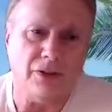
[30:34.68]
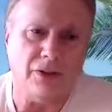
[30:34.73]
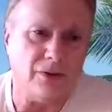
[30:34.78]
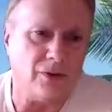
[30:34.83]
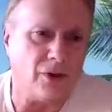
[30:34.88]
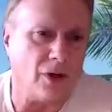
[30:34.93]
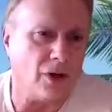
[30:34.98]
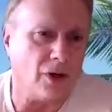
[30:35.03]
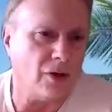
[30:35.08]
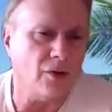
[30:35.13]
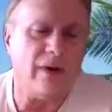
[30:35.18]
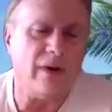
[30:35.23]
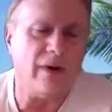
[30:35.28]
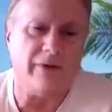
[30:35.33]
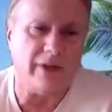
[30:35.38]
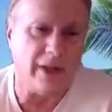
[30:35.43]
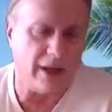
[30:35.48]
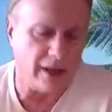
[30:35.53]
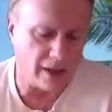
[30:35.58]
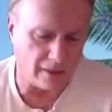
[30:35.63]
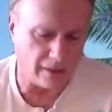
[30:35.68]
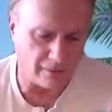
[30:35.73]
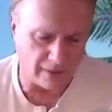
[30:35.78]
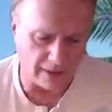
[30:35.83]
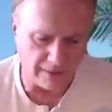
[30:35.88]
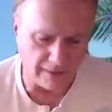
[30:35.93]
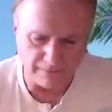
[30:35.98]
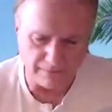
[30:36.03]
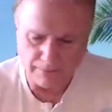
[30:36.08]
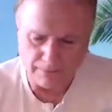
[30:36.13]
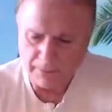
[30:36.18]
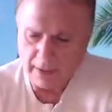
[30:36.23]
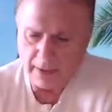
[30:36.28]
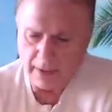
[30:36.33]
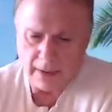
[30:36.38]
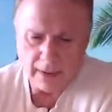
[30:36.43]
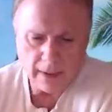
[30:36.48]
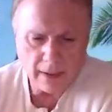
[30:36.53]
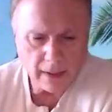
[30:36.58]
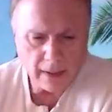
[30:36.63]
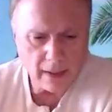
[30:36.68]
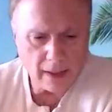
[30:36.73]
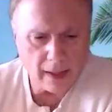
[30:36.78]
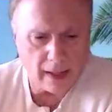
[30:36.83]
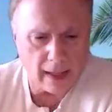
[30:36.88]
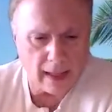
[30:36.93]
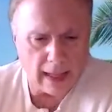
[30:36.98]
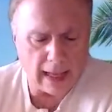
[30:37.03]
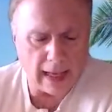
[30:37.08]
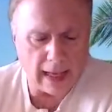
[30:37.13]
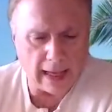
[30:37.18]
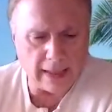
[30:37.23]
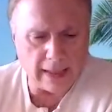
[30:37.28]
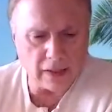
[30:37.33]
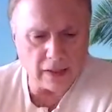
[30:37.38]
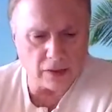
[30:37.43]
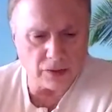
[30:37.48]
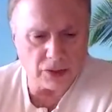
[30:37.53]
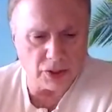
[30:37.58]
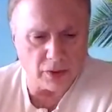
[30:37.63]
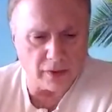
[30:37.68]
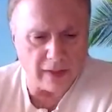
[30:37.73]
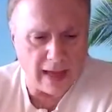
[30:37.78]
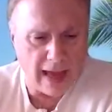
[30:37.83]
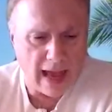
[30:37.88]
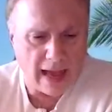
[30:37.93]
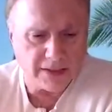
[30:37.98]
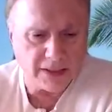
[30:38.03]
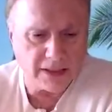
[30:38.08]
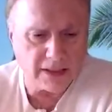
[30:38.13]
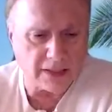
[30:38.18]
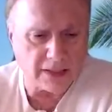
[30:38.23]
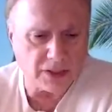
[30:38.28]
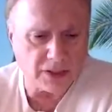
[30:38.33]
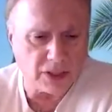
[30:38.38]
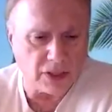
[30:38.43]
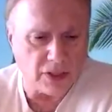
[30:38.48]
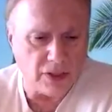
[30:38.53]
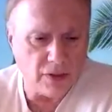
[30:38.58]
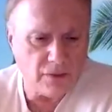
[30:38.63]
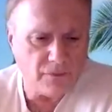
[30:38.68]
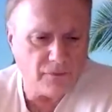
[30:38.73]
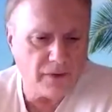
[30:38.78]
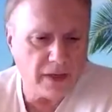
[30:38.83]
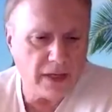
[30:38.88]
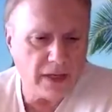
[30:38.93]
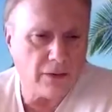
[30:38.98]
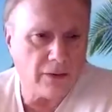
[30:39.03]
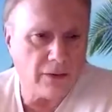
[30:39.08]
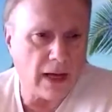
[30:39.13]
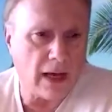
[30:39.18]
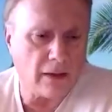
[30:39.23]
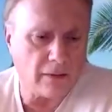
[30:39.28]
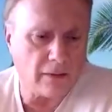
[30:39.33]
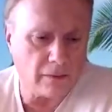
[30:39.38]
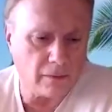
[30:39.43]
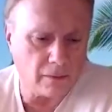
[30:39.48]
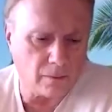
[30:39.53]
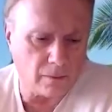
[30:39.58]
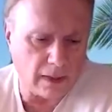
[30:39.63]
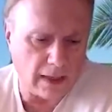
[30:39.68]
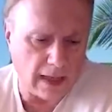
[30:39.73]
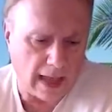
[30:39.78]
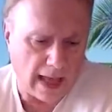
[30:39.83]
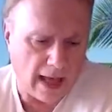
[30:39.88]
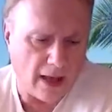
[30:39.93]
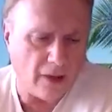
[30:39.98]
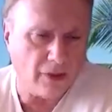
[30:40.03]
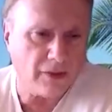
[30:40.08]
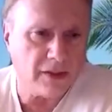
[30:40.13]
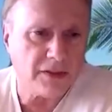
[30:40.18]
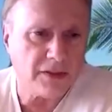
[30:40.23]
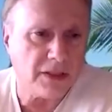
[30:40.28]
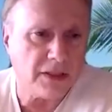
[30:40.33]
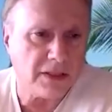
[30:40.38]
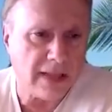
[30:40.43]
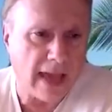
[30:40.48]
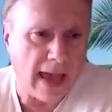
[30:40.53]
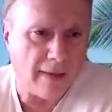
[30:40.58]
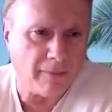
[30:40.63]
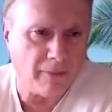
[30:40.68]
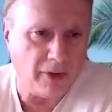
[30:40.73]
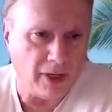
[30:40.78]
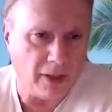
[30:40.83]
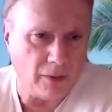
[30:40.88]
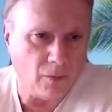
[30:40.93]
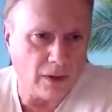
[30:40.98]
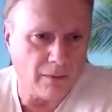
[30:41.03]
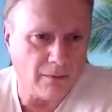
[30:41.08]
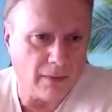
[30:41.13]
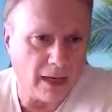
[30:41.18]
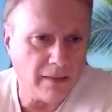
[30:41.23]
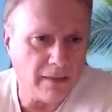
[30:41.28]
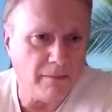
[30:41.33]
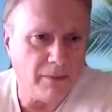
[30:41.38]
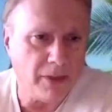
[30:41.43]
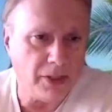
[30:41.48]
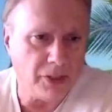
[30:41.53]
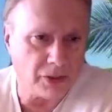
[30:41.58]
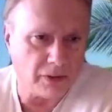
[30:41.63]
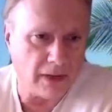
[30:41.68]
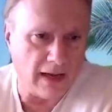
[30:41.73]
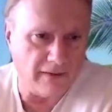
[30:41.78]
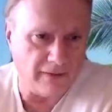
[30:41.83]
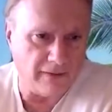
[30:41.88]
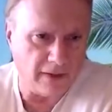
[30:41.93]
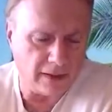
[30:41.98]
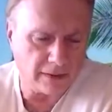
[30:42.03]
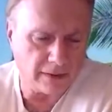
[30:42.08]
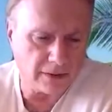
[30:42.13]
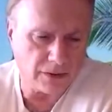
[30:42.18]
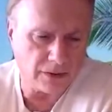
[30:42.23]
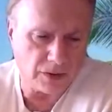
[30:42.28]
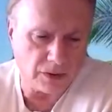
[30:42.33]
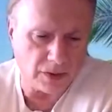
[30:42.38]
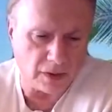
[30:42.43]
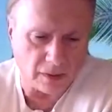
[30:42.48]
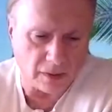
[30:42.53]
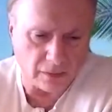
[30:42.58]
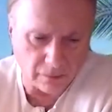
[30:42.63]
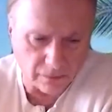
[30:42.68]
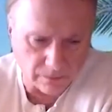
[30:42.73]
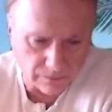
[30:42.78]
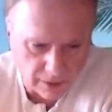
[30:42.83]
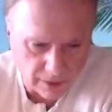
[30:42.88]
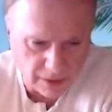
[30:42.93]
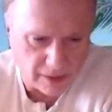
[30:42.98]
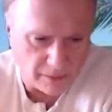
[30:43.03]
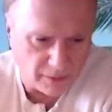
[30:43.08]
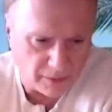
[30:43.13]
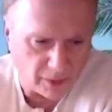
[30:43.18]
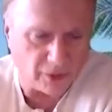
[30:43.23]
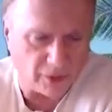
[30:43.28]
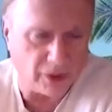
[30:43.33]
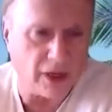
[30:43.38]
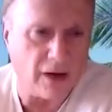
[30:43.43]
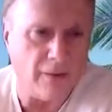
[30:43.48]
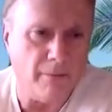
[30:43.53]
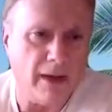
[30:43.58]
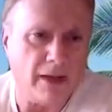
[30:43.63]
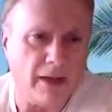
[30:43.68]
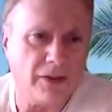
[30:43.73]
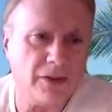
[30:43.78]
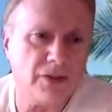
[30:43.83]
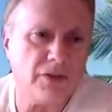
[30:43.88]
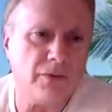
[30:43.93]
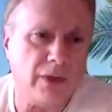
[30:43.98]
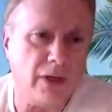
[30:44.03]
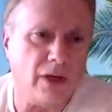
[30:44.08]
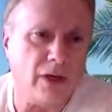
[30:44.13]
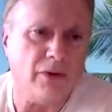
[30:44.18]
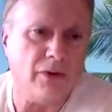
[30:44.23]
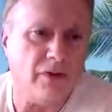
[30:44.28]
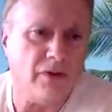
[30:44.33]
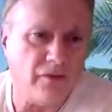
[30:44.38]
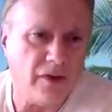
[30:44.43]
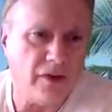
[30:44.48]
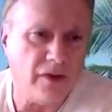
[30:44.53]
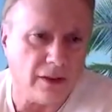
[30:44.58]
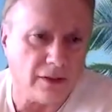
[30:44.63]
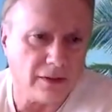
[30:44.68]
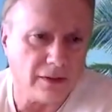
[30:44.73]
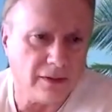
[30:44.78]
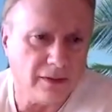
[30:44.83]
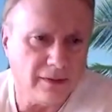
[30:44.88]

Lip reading: or whoever they are, right? And so they asked us, can you figure out how this is happening? What might be driving it? So keeping with our methods, we go in the field.